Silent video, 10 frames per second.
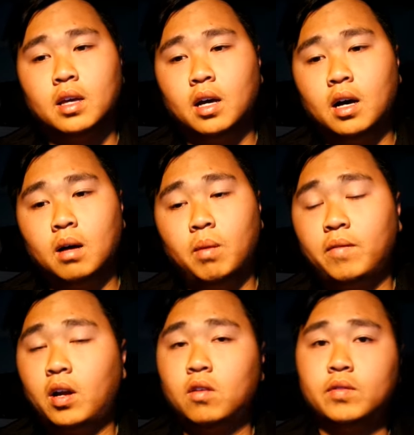Uh, my
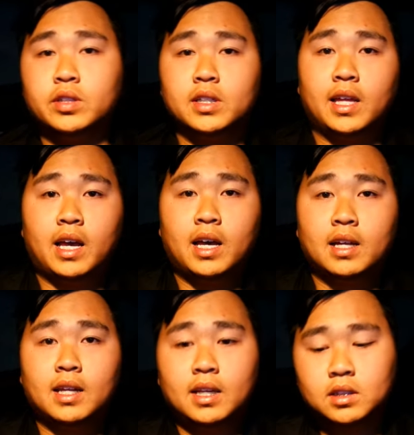Viral Virtually
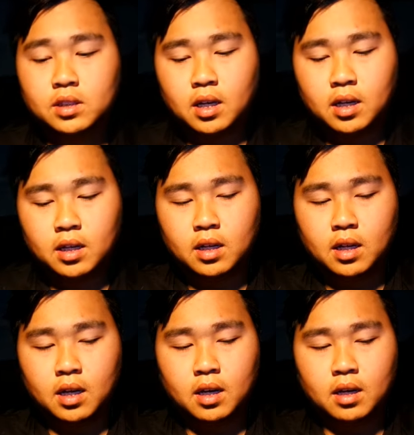hat is gone.
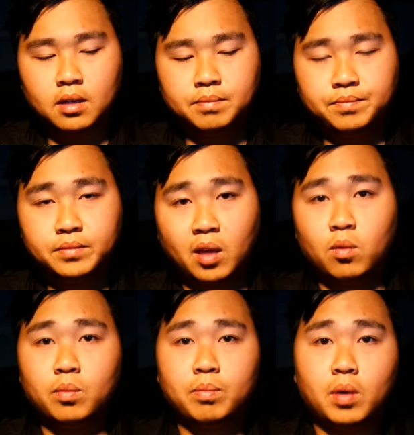Um, I
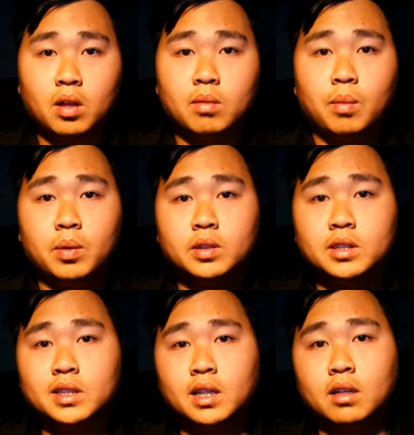will probably be
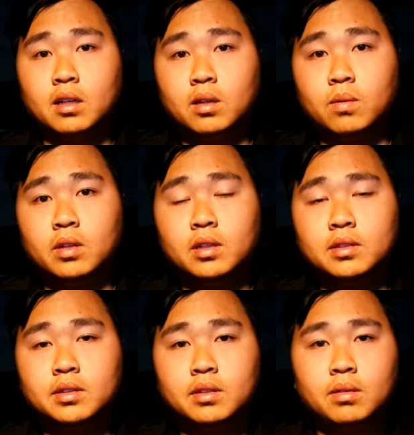purchasing another one here
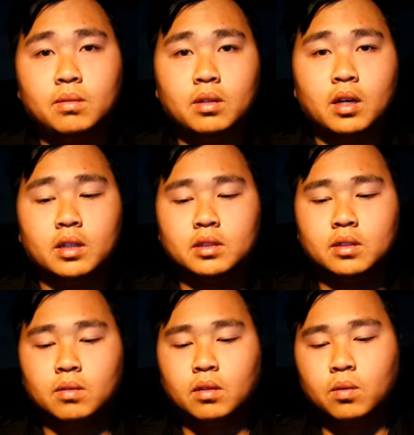soon. I just
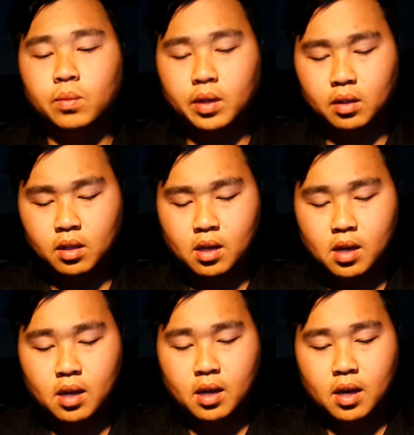don't know when.
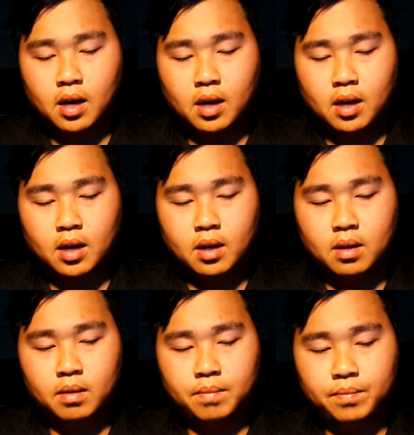
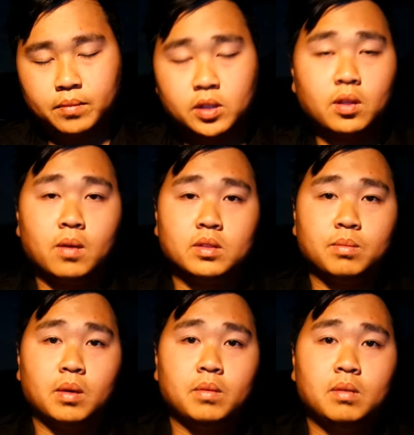Um, so that was a
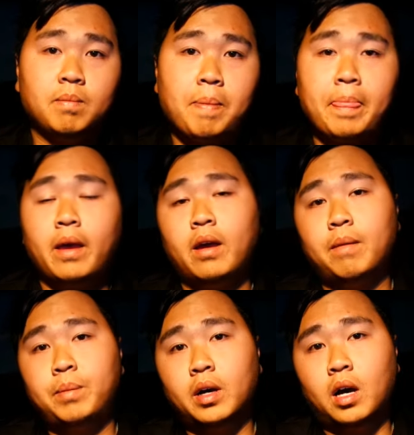bummer.
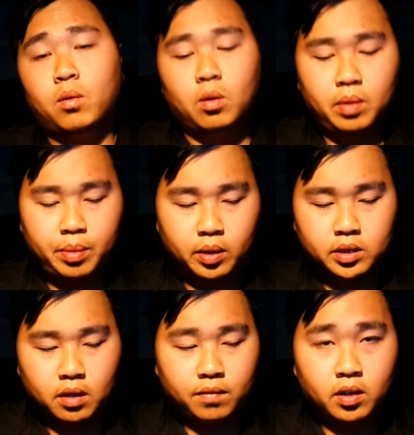But I will be
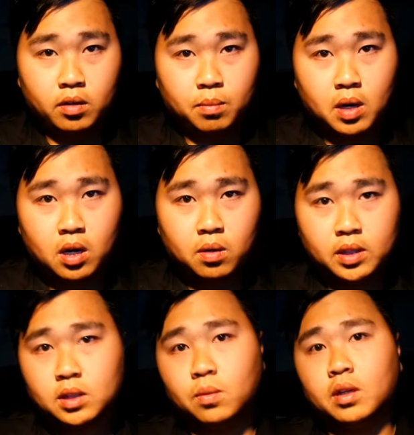posting a video tomorrow. I
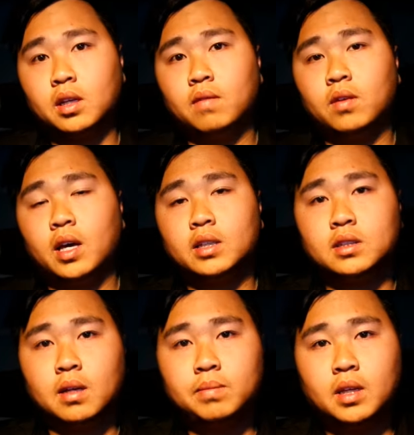just wanted to give you guys
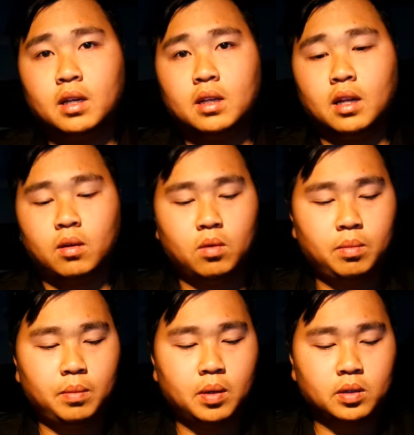an update, and I will
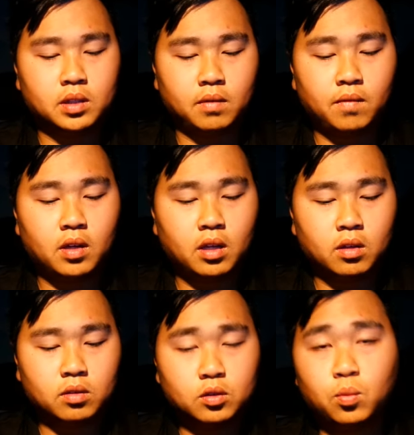be posting
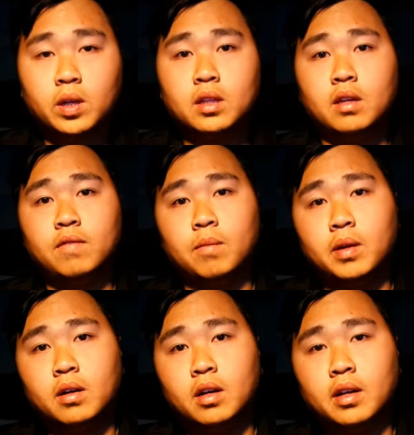videos weekly from
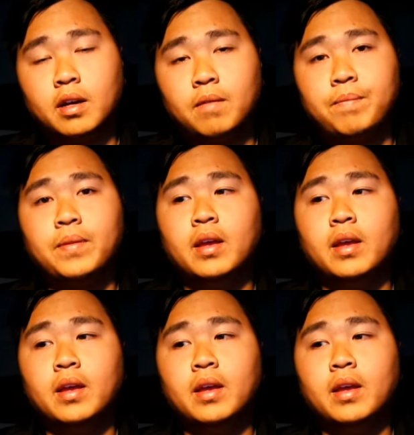here on out.